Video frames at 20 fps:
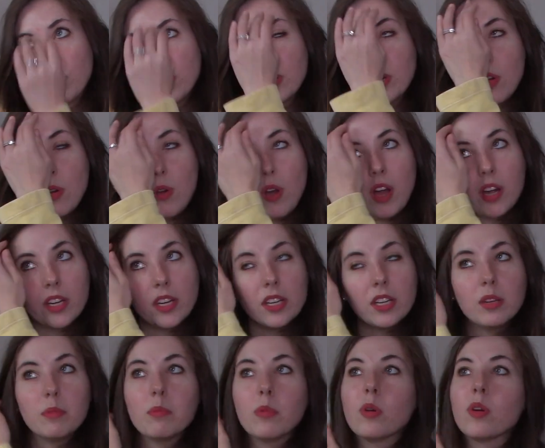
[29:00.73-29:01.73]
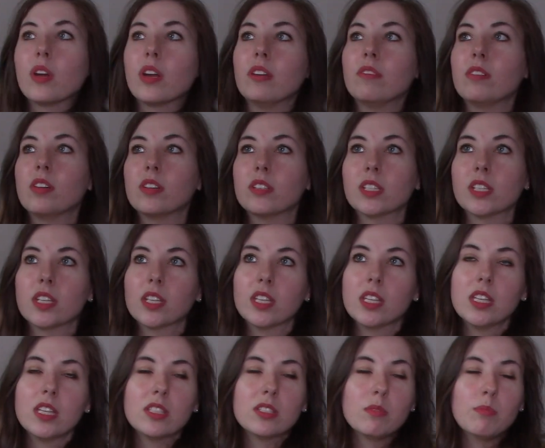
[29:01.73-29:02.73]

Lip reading: want to go on anymore. He feels like he's a